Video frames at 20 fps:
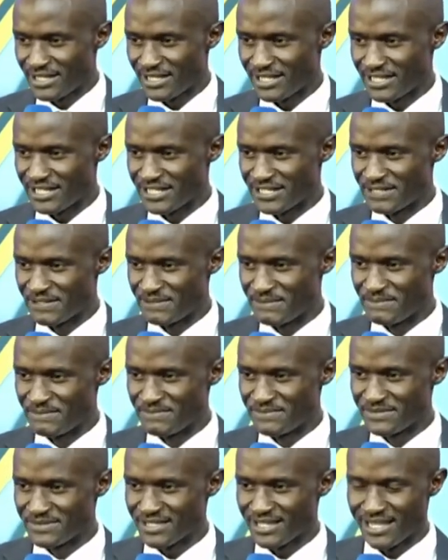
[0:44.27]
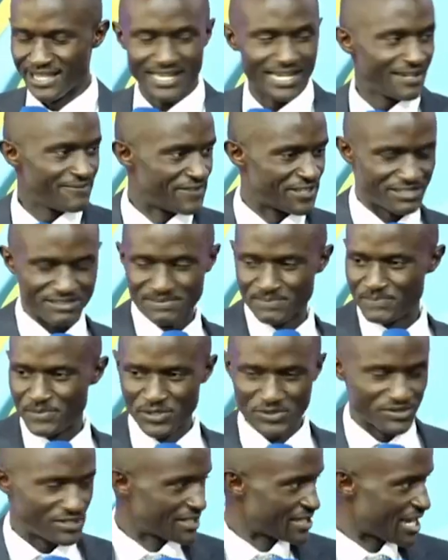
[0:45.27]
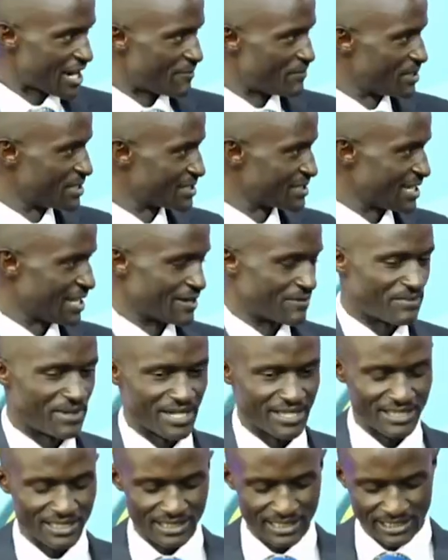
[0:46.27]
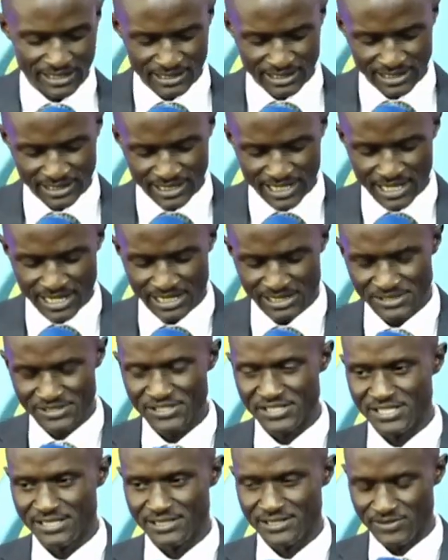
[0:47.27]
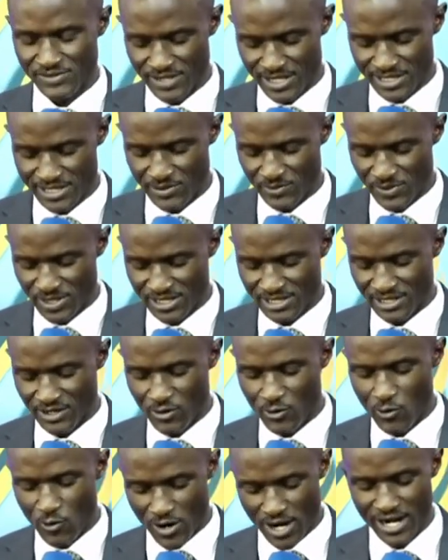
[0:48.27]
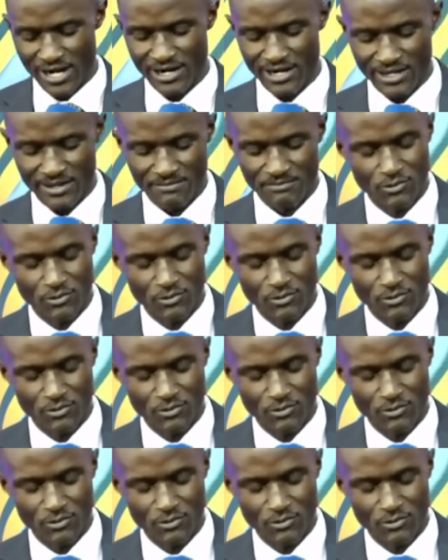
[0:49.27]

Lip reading: I love this music that have been sung by the little girls together with the choir.